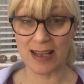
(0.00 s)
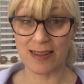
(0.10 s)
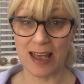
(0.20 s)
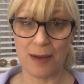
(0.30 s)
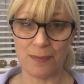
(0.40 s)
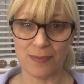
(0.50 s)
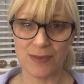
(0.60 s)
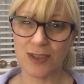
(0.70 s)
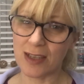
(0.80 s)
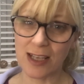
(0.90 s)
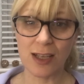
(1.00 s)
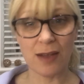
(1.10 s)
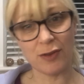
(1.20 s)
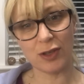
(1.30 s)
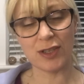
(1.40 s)
And then you can
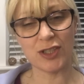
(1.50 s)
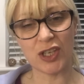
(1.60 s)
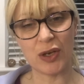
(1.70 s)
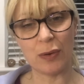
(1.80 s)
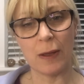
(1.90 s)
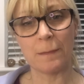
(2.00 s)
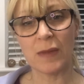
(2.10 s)
have a look at the two,